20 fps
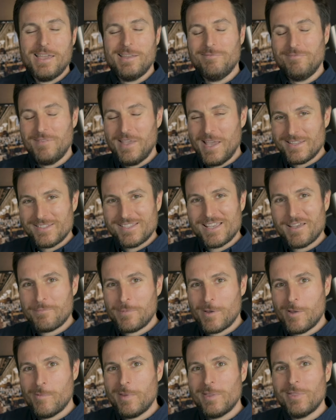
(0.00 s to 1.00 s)
And heads
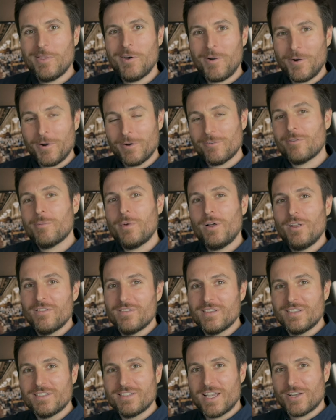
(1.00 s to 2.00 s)
up, I made the art from all
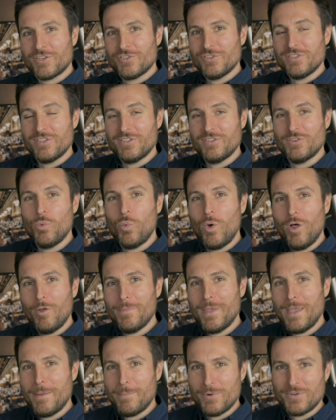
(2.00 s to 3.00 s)
of these sections into
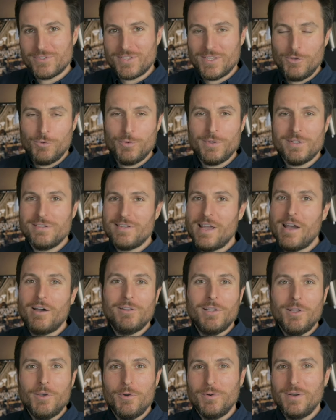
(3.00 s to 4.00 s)
wallpapers that you can
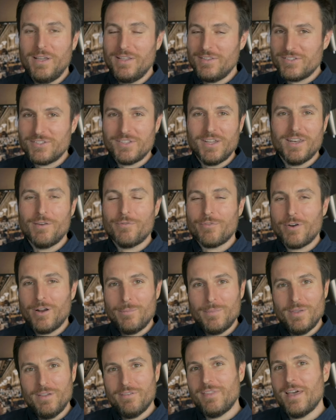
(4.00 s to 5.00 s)
download and study
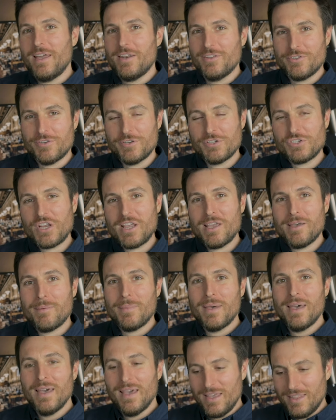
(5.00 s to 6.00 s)
from if that is your
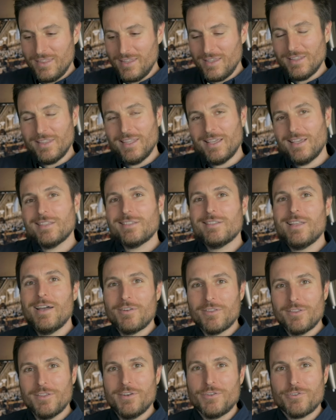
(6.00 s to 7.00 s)
jam. The link is
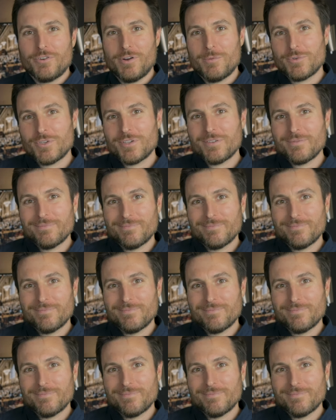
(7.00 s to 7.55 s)
down in the description.